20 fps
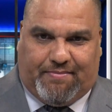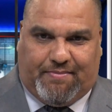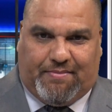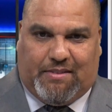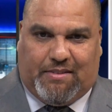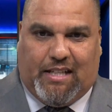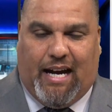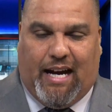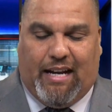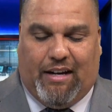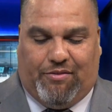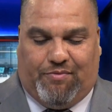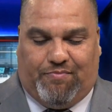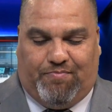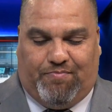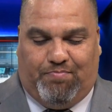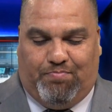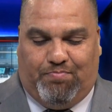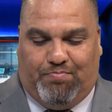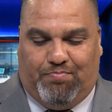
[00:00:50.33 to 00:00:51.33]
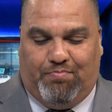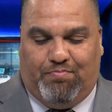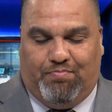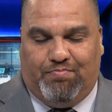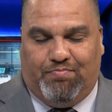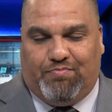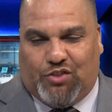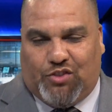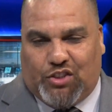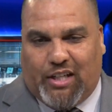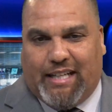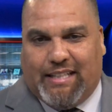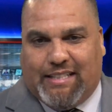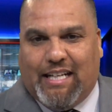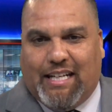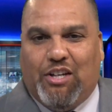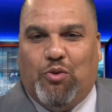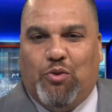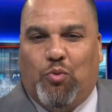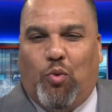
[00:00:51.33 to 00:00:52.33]
kind of trying to
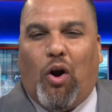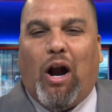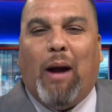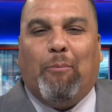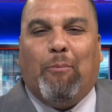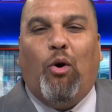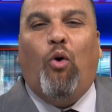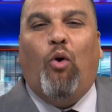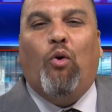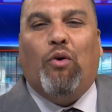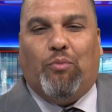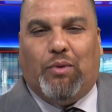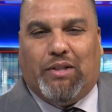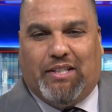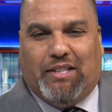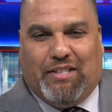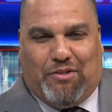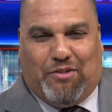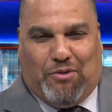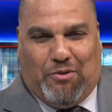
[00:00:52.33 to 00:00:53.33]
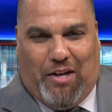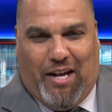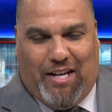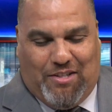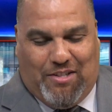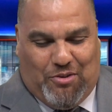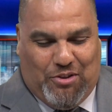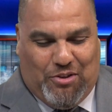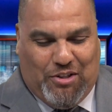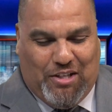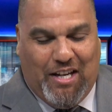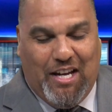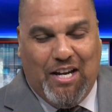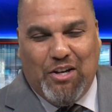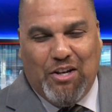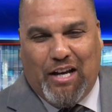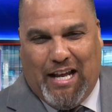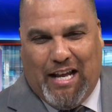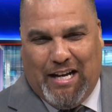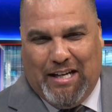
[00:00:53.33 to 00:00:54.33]
tell you where I'm going with this, okay? So you
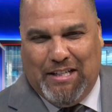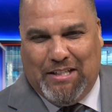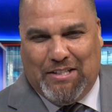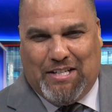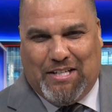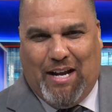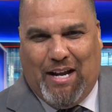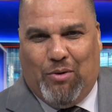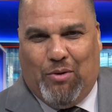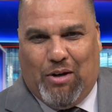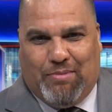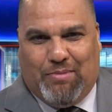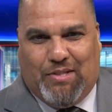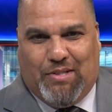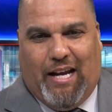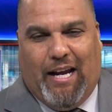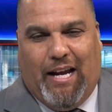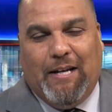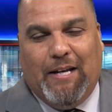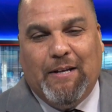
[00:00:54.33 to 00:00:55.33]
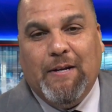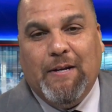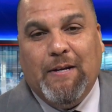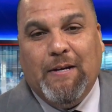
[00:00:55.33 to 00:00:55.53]
kind of understand what I'm saying.